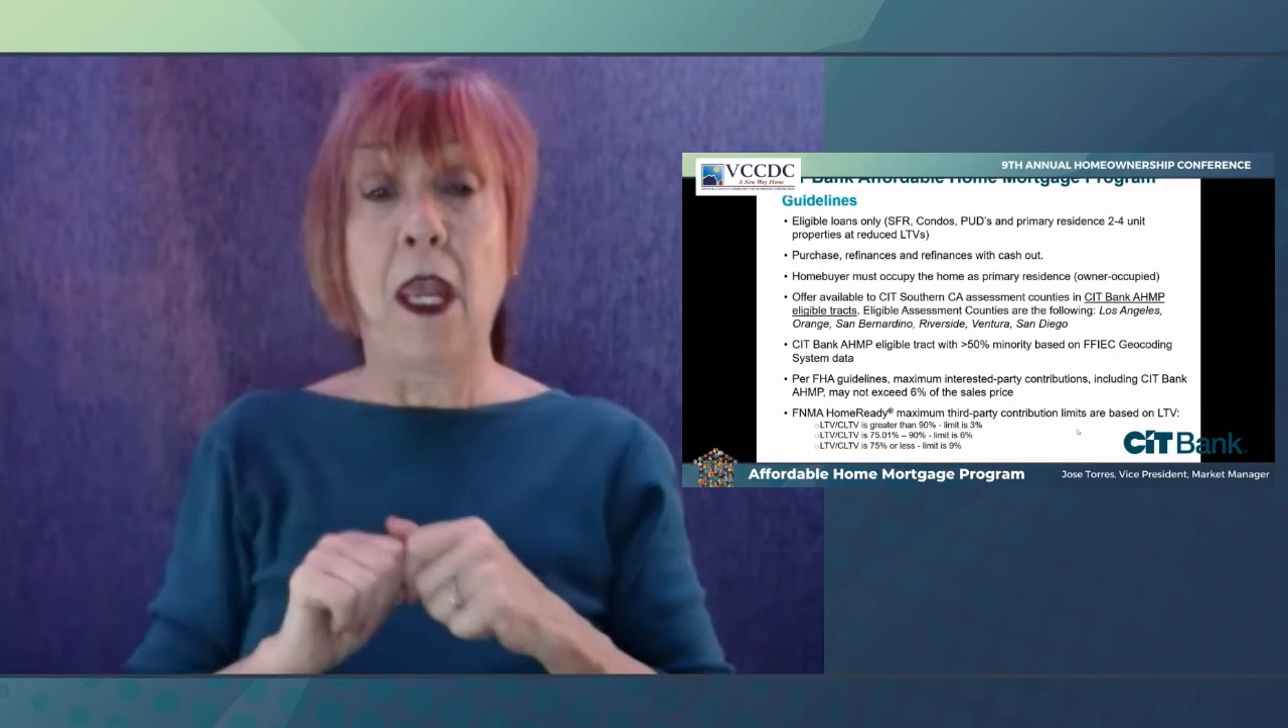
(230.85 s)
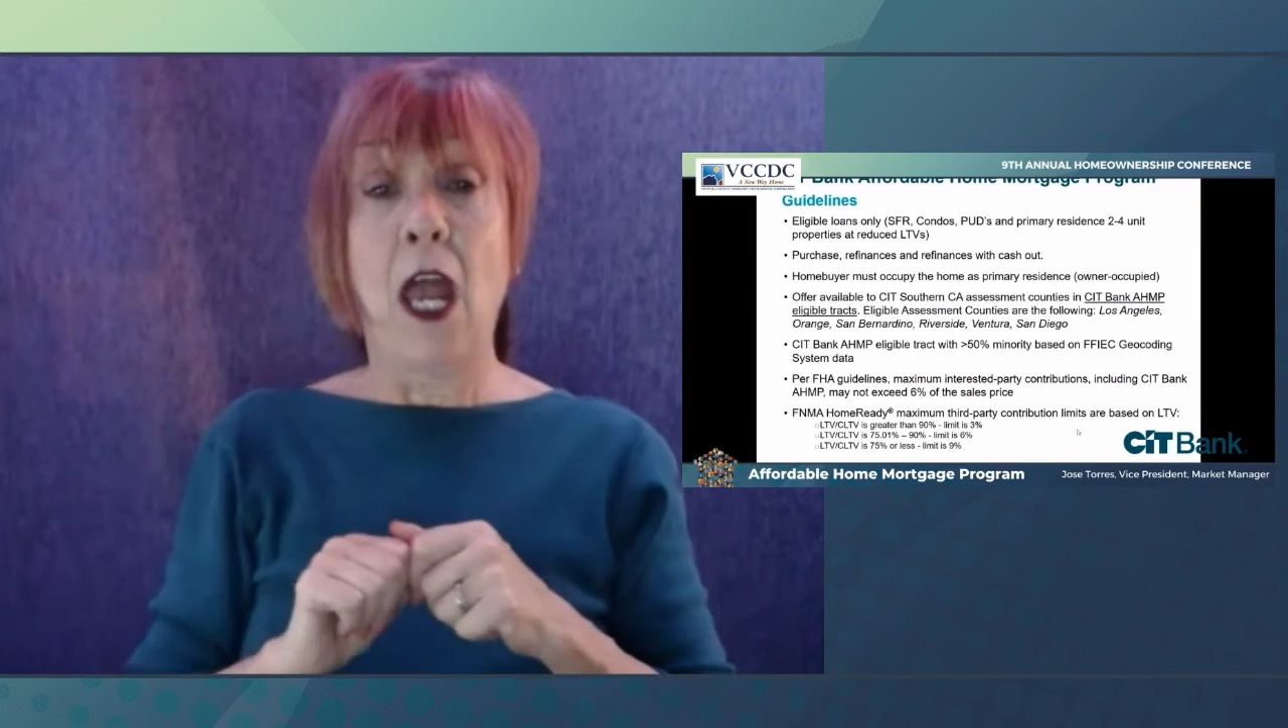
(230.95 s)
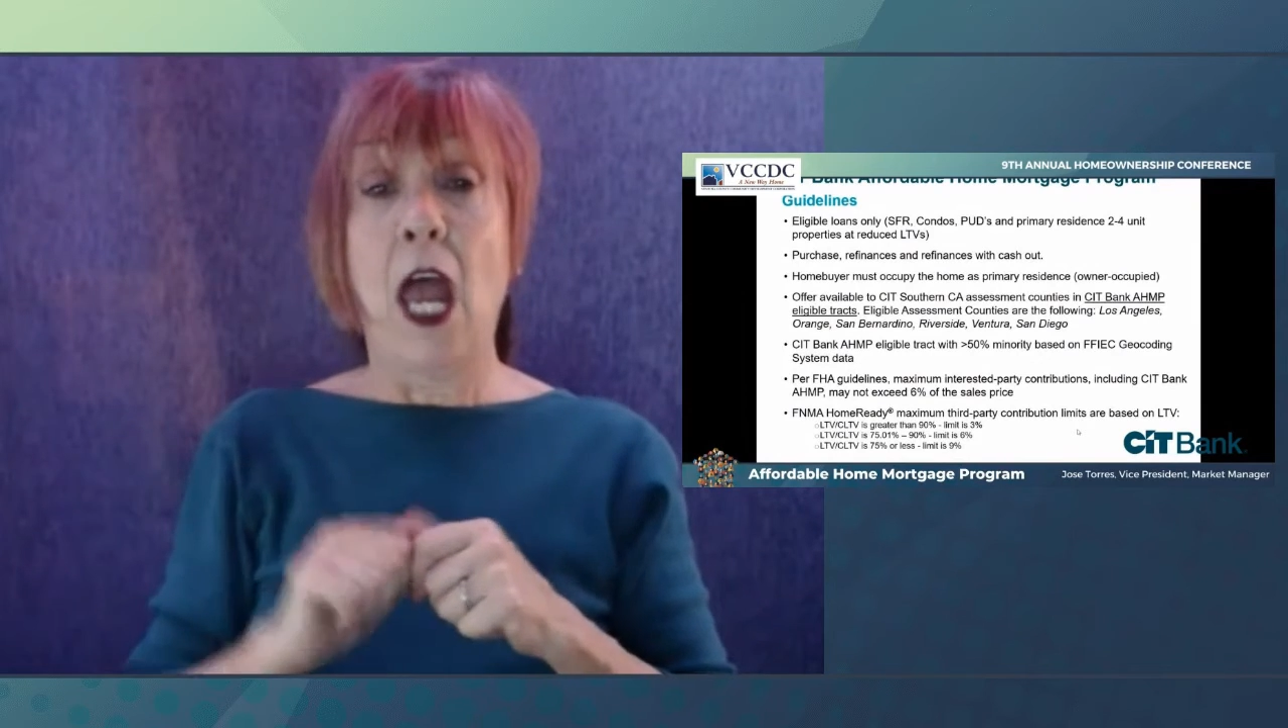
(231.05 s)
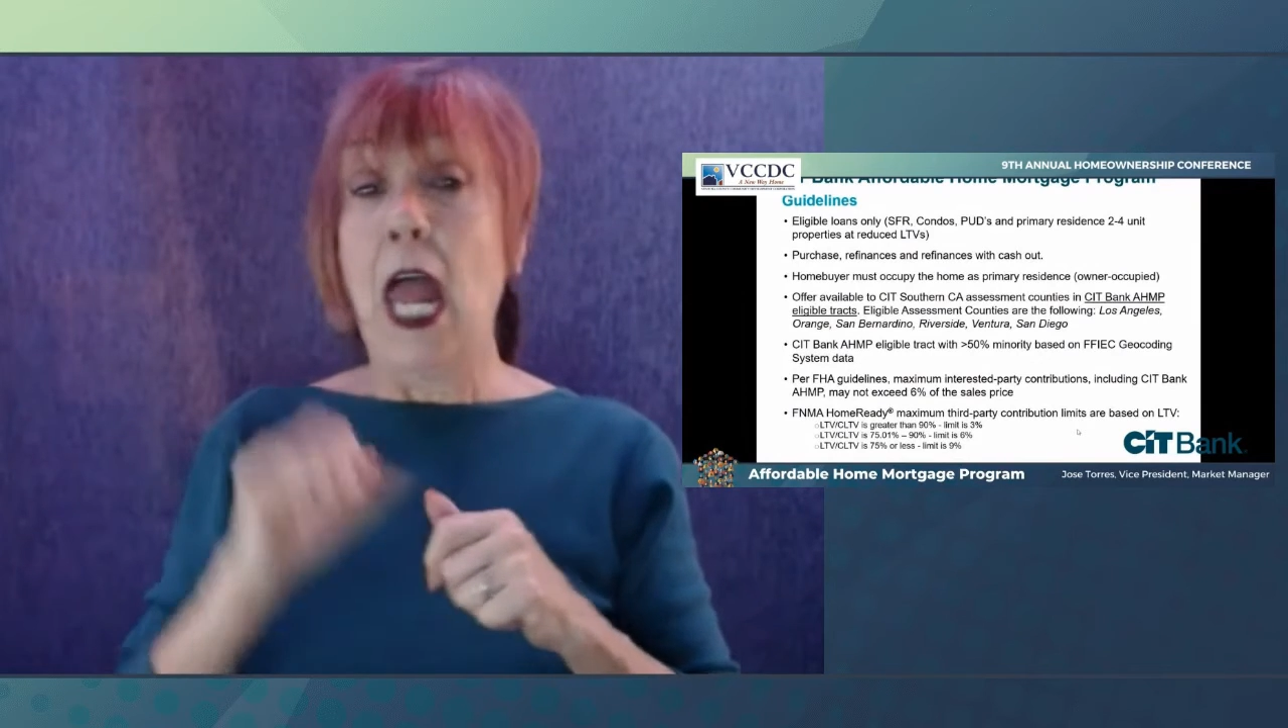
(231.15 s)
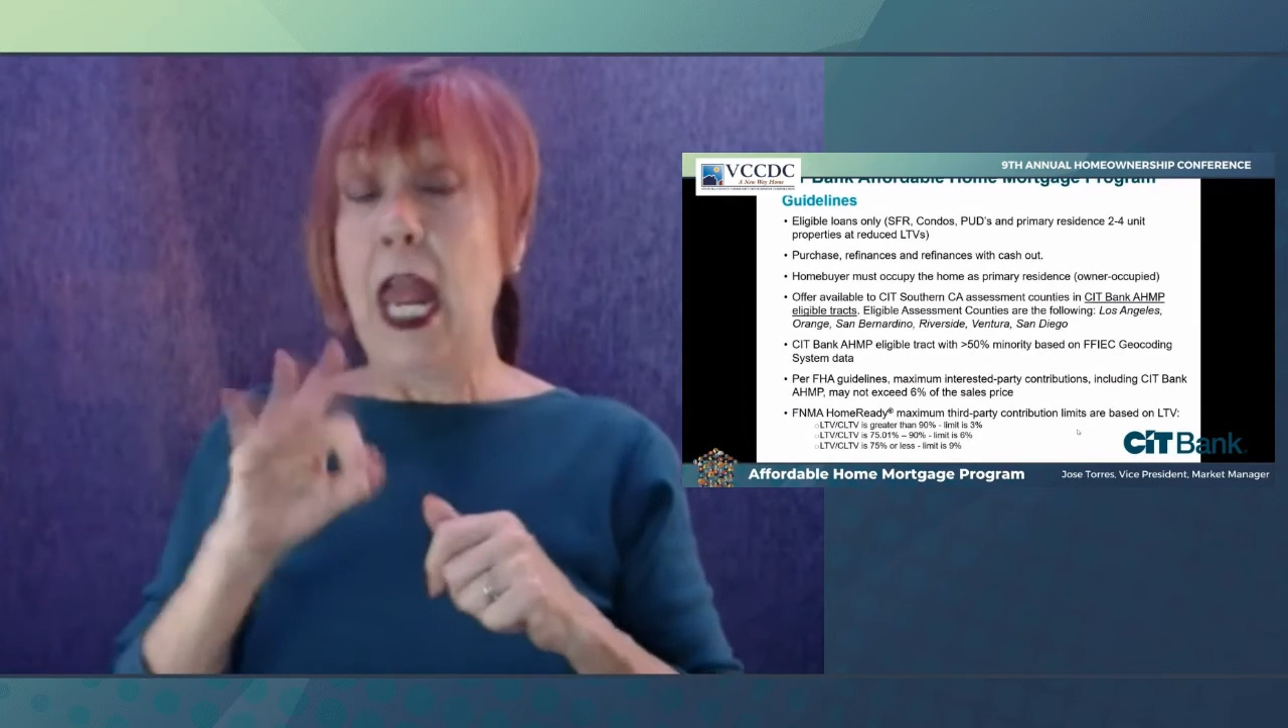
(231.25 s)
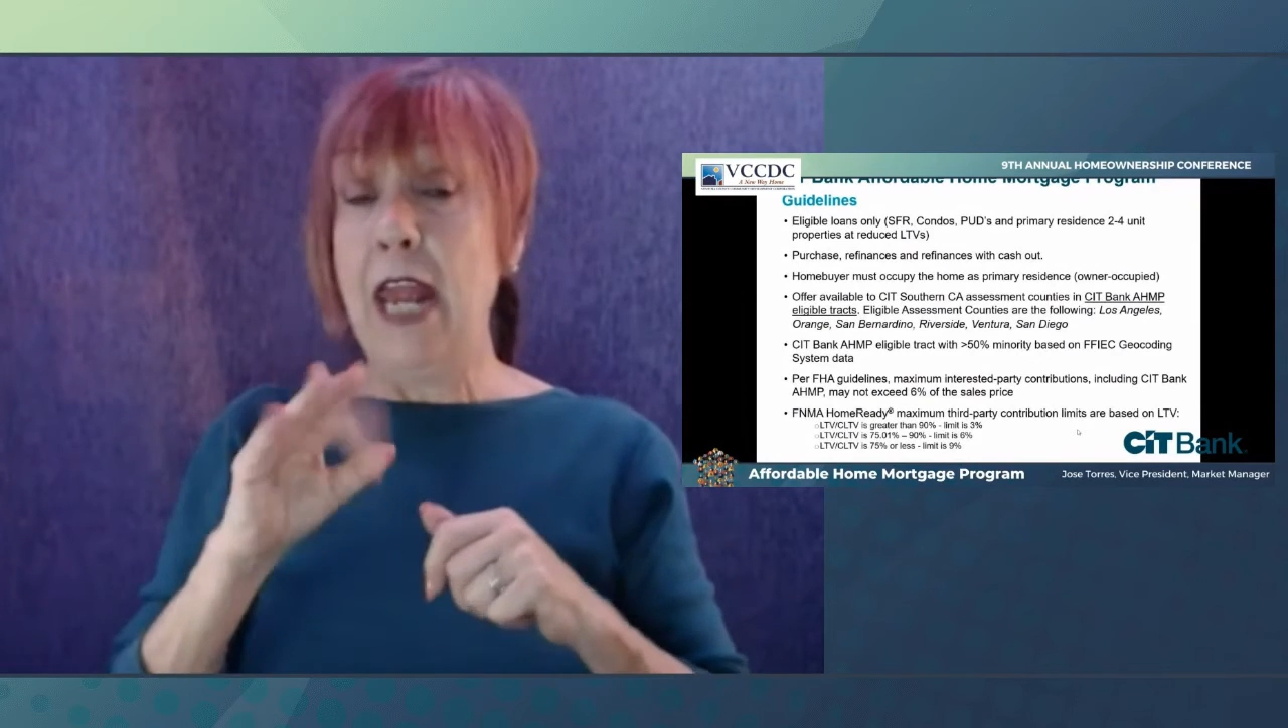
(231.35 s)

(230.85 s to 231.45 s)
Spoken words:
the limit is